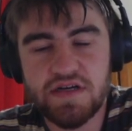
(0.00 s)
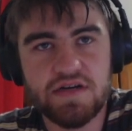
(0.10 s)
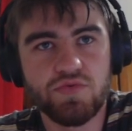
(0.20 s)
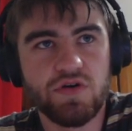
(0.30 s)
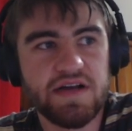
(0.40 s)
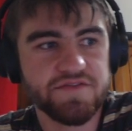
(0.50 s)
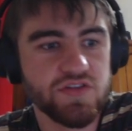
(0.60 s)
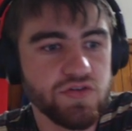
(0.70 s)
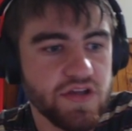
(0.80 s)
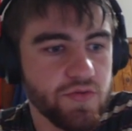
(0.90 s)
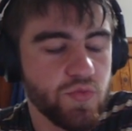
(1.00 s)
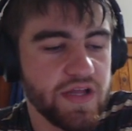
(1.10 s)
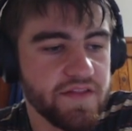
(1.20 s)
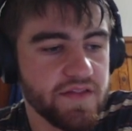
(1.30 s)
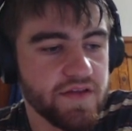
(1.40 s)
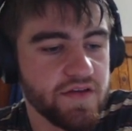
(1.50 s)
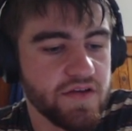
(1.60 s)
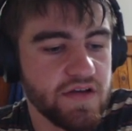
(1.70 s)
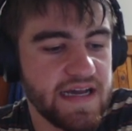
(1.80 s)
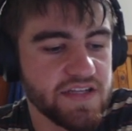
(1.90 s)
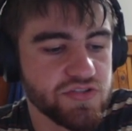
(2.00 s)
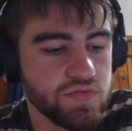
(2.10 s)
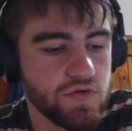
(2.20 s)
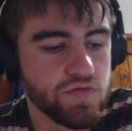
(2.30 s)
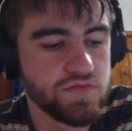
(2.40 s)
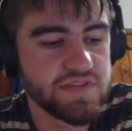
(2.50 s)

we'll have to look at when the actual